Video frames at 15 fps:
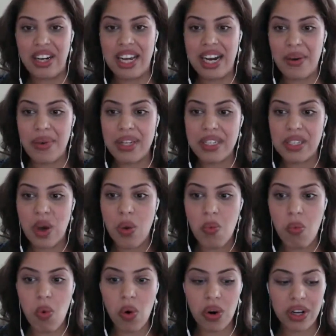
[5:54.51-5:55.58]
and I was
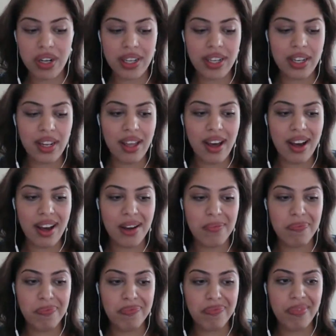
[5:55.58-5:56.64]
awarded
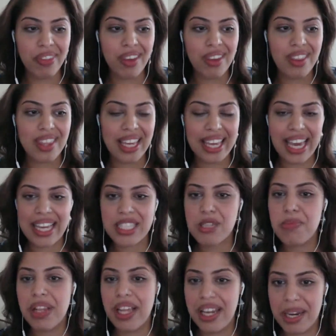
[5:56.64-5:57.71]
the Gates
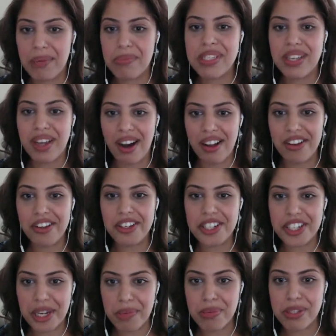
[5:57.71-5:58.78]
Millennium
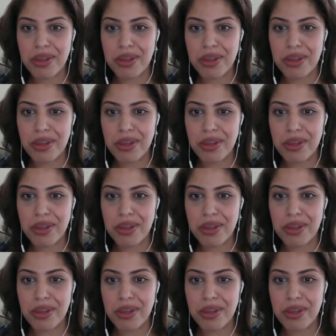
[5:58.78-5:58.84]
Scholarship.